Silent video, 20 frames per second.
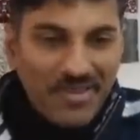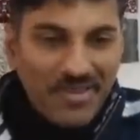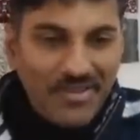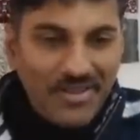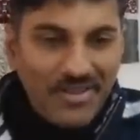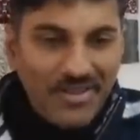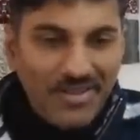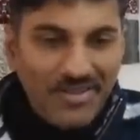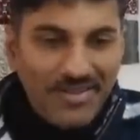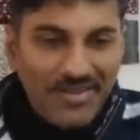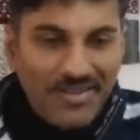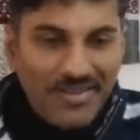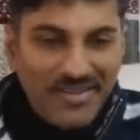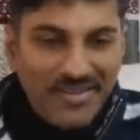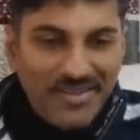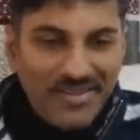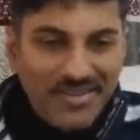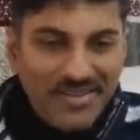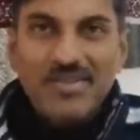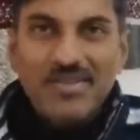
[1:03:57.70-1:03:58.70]
Okay,
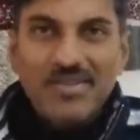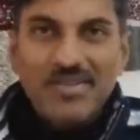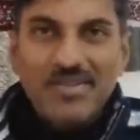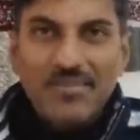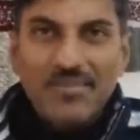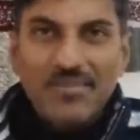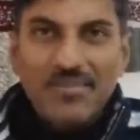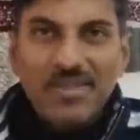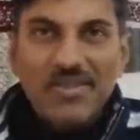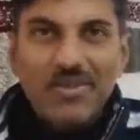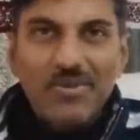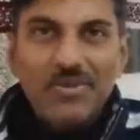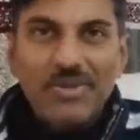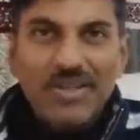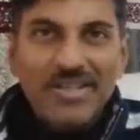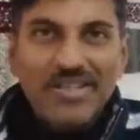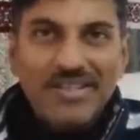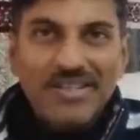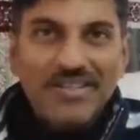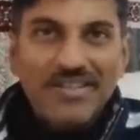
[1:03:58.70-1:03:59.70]
speak slow.
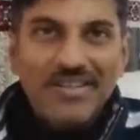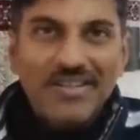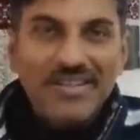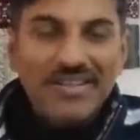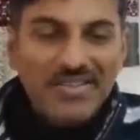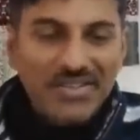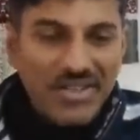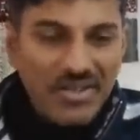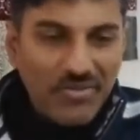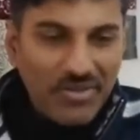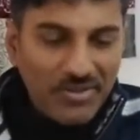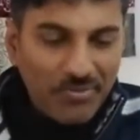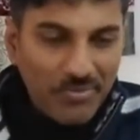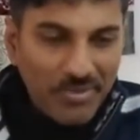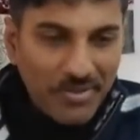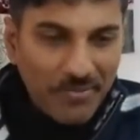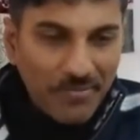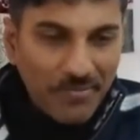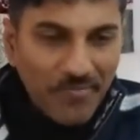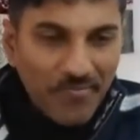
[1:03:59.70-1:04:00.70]
Just stay with me.